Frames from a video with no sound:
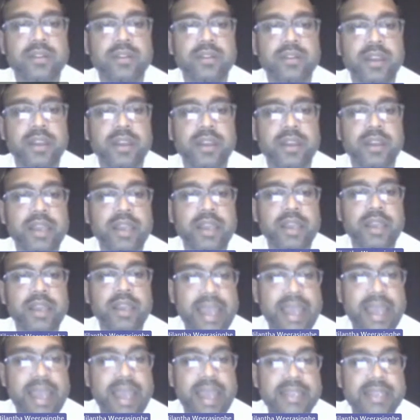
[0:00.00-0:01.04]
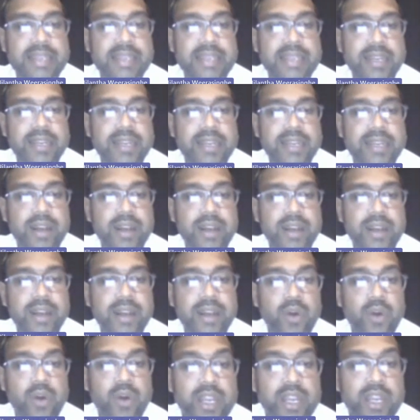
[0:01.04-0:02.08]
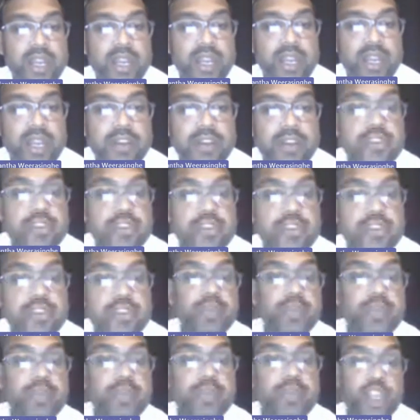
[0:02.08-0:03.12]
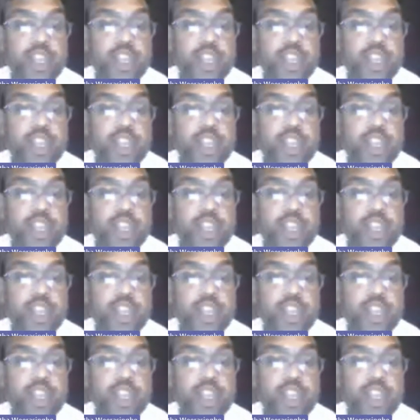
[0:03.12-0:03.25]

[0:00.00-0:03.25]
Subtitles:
right? And second one, audit evidence should be